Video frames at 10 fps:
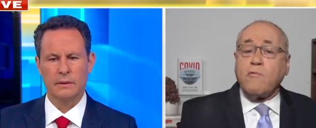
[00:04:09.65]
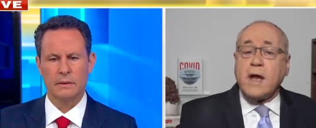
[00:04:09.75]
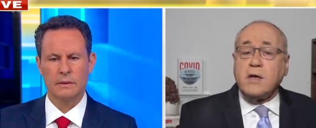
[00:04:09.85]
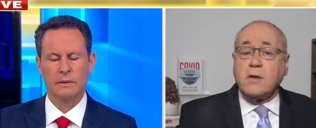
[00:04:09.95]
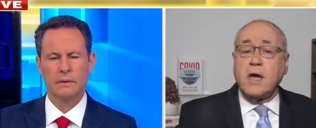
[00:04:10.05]

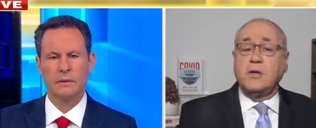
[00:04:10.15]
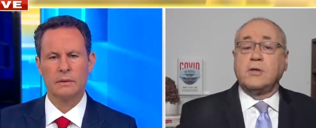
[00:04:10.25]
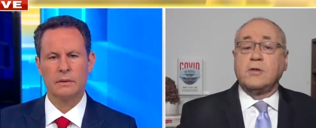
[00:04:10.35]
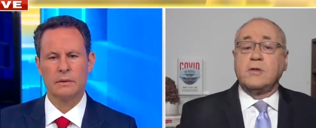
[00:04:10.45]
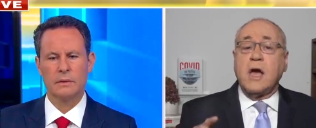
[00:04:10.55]

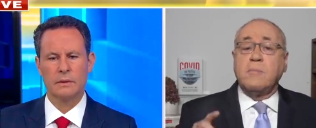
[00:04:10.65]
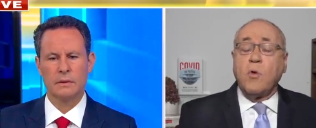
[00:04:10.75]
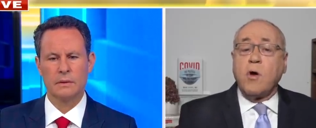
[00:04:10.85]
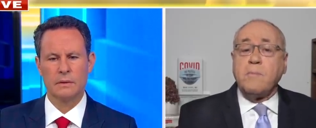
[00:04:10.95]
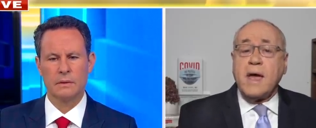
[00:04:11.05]
Speaker 1: regulations and
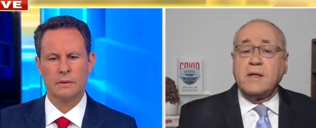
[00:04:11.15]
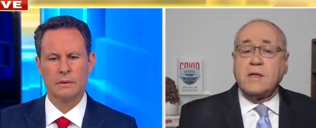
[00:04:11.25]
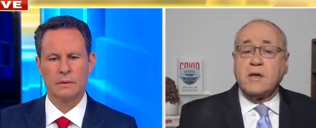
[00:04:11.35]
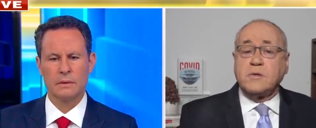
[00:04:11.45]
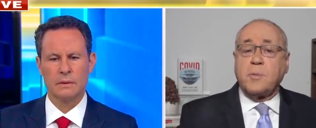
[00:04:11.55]
more
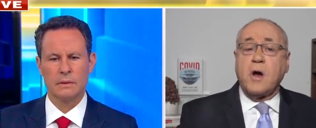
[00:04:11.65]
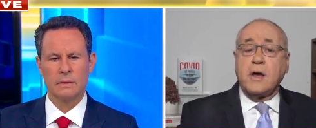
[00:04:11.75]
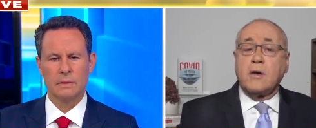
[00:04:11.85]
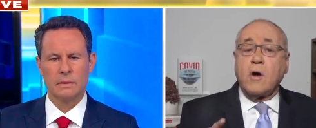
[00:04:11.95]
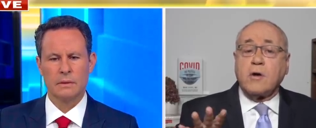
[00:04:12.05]
mandates,
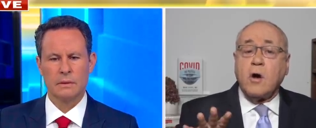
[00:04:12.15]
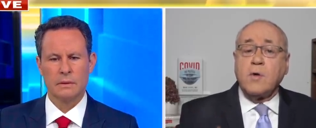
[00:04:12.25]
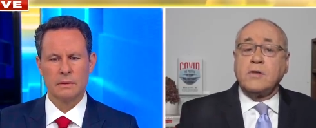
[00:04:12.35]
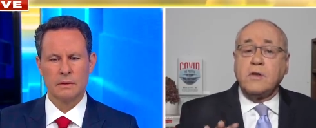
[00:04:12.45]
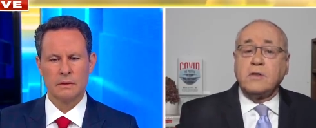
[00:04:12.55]
Brian, are
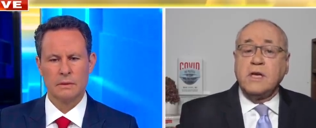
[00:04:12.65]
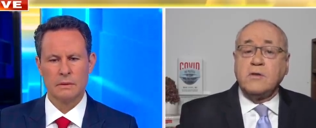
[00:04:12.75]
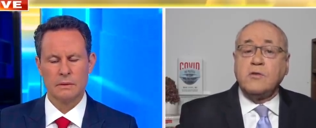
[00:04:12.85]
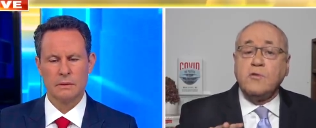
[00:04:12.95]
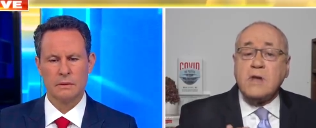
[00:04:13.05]
going to
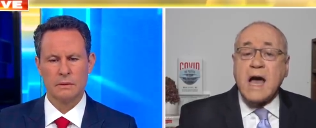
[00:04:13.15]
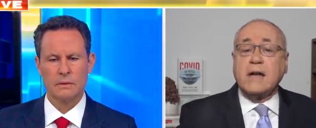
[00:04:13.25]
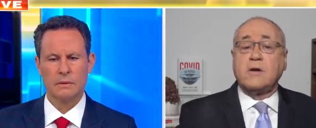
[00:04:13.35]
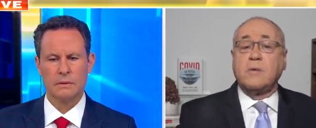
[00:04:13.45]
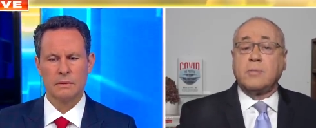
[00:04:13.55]
lead to
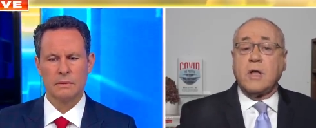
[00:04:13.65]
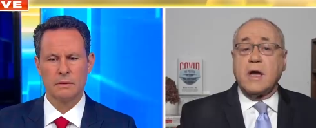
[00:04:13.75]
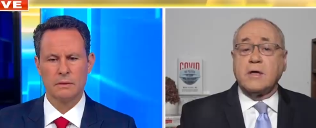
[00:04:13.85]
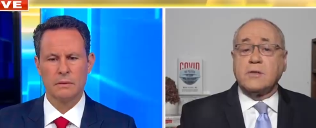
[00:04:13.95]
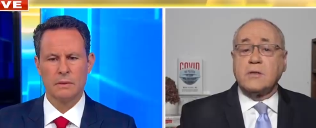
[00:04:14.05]

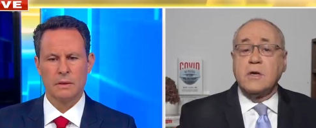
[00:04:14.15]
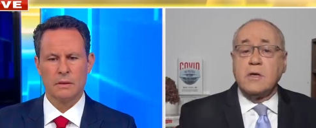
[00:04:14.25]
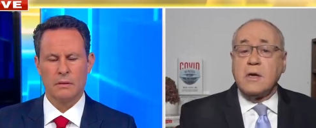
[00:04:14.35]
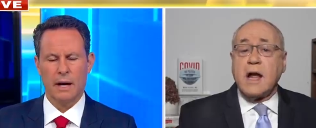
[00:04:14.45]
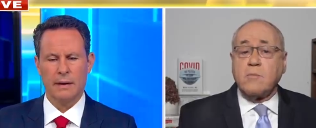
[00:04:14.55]
non-compliance.
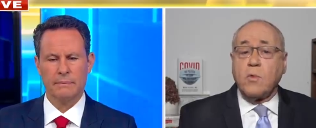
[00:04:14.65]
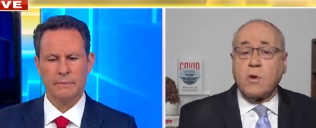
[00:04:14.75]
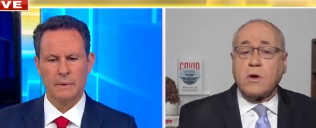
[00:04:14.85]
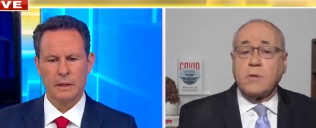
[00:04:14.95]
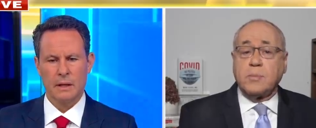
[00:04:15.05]
Not
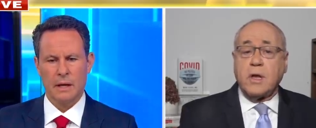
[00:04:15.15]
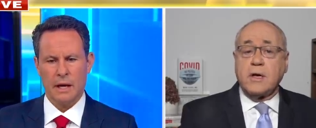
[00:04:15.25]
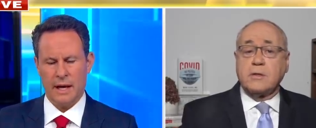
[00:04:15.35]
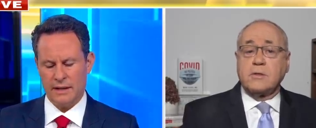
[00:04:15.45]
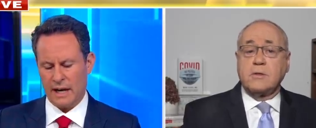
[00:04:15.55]
more
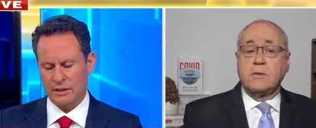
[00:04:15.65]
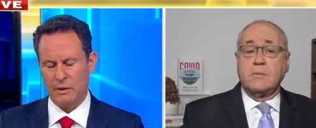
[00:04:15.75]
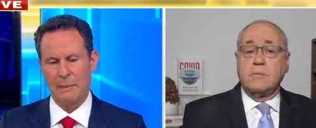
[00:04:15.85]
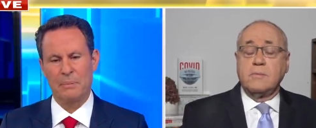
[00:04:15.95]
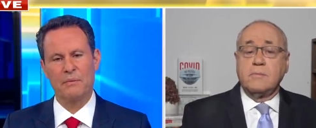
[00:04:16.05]
compliance.
Speaker 2: And, Doctor,
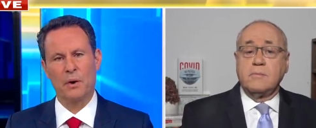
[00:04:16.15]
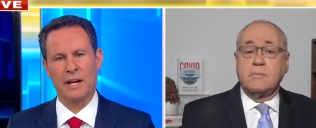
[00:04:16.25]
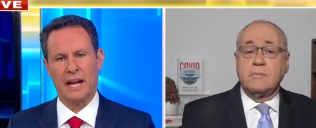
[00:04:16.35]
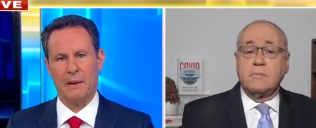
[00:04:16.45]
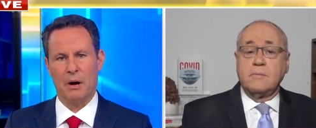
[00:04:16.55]
right before
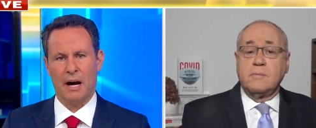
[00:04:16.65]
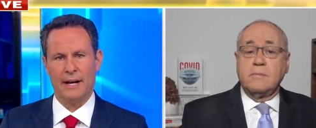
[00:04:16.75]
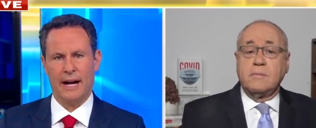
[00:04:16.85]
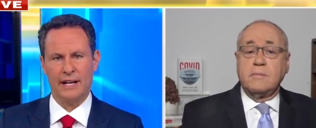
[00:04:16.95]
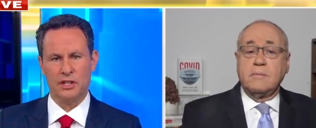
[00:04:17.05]
I came
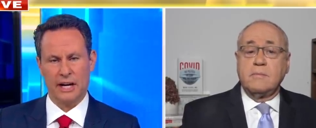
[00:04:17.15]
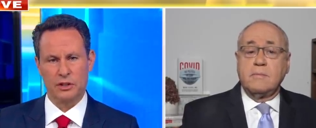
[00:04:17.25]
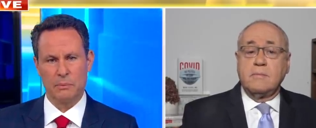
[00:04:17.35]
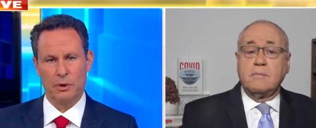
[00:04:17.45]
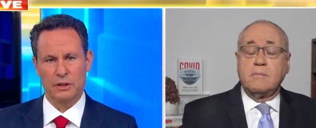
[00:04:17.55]
on, I
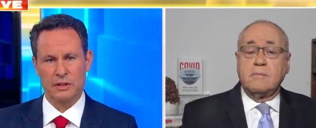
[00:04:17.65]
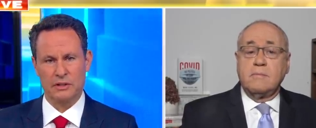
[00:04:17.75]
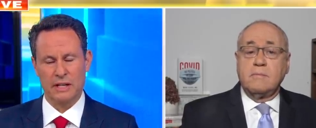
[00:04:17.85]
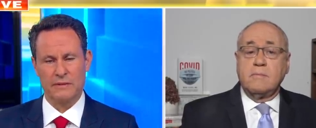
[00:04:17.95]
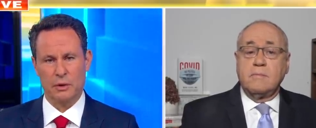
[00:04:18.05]
checked your book to
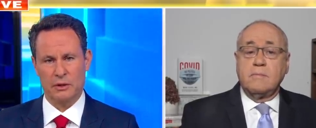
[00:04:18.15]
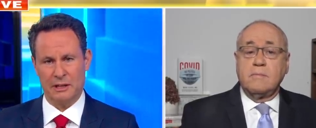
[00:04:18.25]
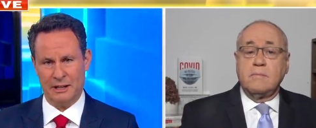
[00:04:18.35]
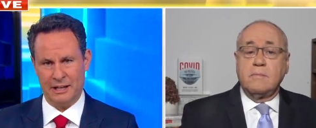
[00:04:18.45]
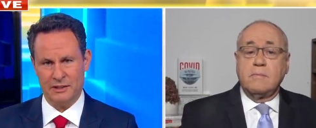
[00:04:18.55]
see if there was
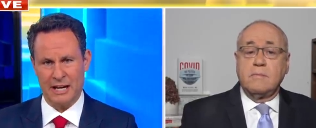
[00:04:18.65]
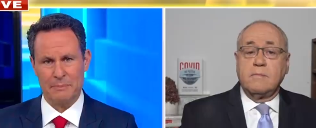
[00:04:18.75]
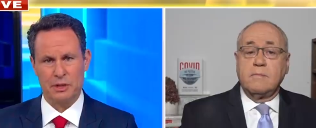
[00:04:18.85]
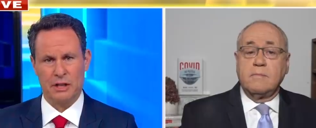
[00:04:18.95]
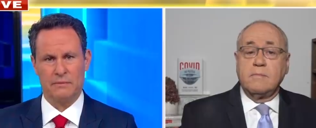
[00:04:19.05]
any
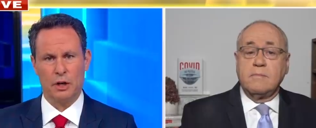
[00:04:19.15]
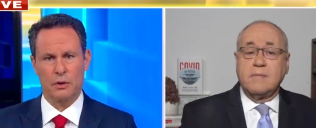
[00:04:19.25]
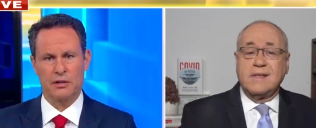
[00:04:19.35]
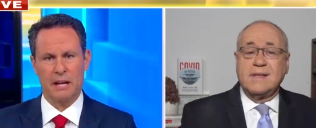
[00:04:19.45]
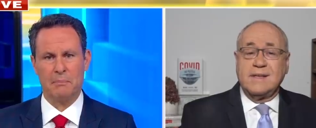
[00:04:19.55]
exemption. If
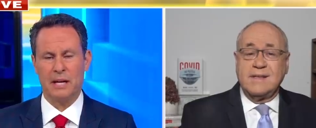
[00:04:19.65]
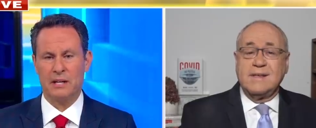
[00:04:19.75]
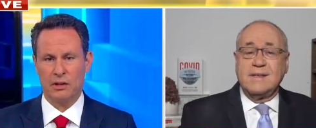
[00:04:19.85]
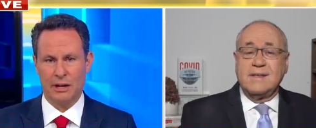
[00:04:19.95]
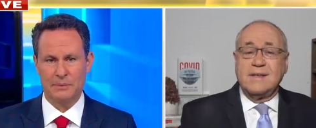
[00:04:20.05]
Notre Dame
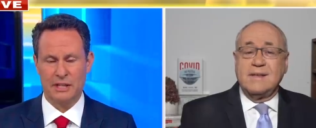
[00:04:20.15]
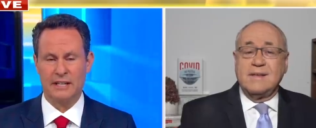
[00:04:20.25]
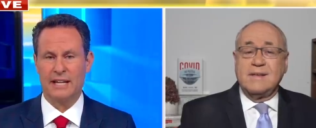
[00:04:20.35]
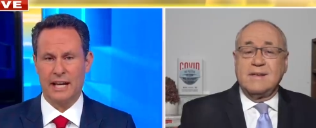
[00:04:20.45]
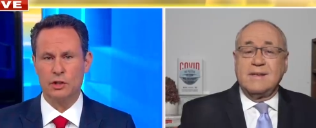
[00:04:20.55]
beat
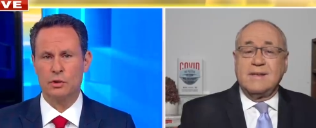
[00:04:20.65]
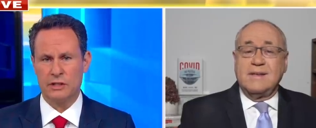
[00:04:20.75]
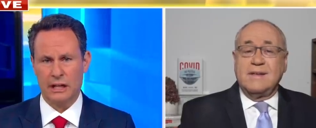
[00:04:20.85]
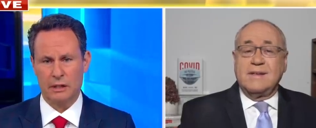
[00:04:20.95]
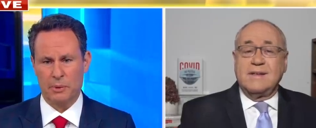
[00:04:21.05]
Clemson, can you
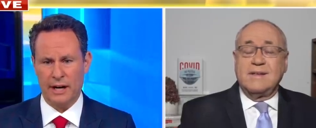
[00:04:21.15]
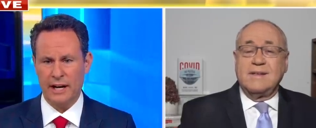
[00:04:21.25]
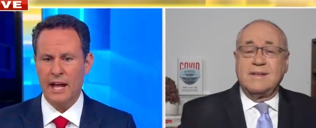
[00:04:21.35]
celebrate?